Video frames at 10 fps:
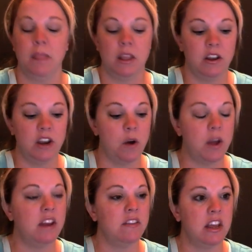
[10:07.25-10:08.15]

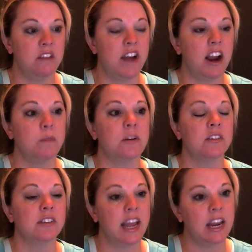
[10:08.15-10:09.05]
in the environmental
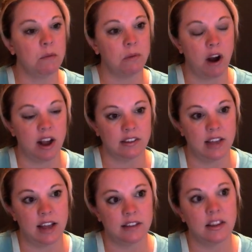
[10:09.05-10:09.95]
scanning
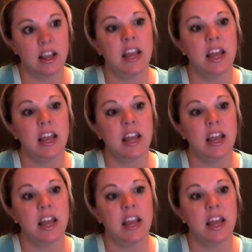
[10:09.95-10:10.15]
process